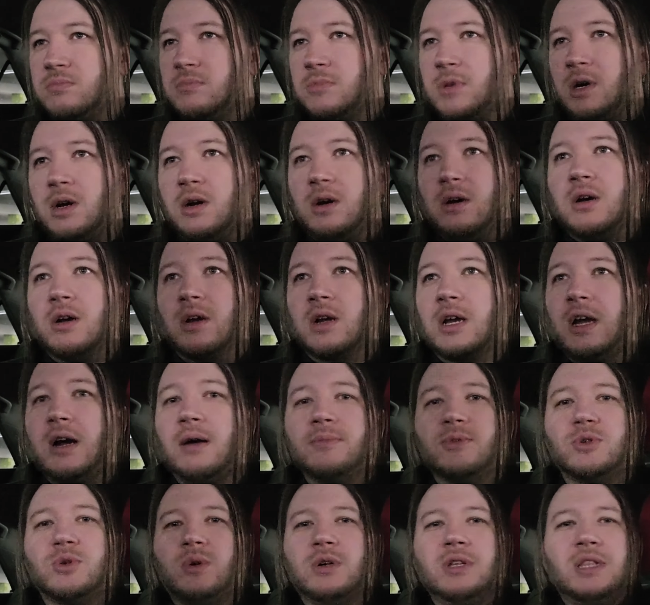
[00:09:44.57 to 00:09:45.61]

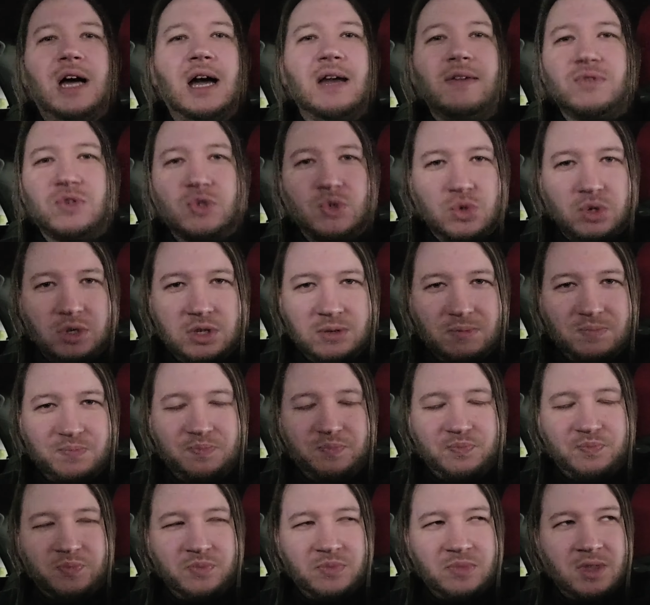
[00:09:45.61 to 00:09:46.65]
come to a live stream,
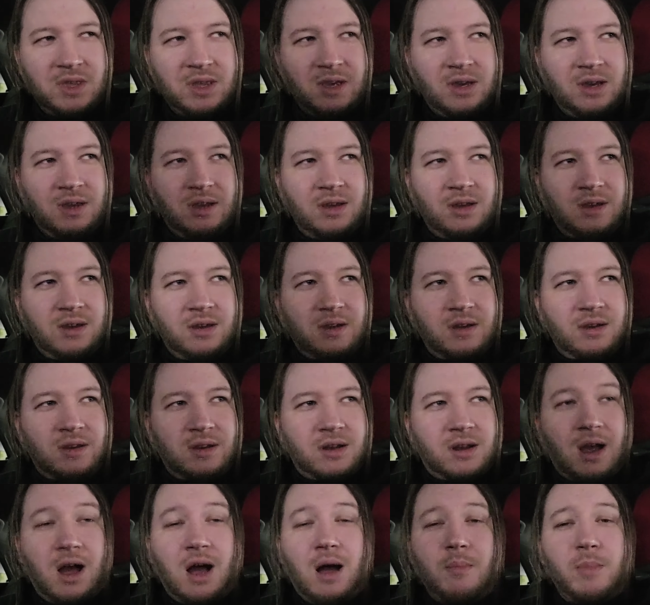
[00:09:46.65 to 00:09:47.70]

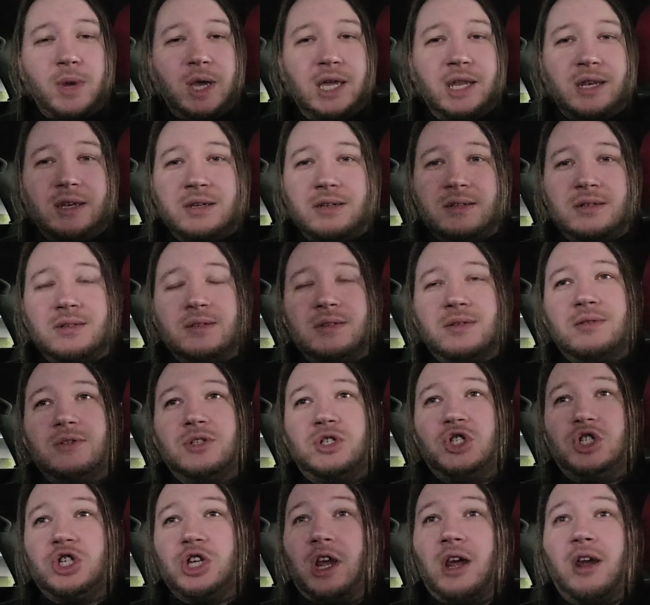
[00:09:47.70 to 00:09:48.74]
comment,
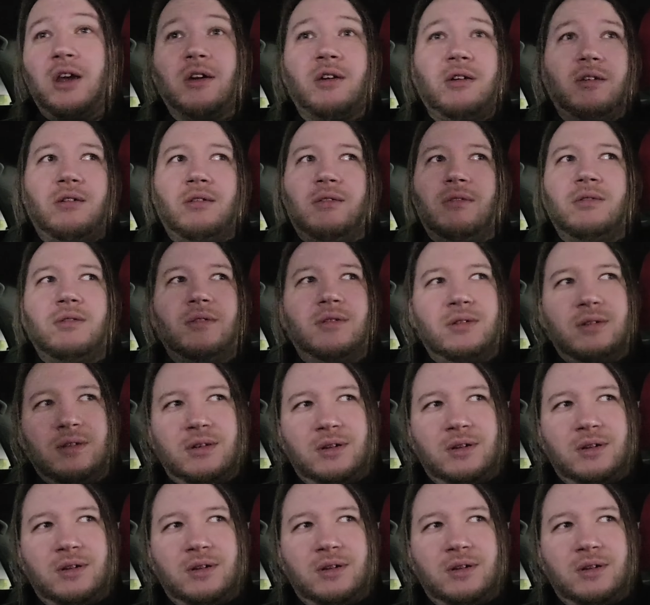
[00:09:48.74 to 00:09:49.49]
share,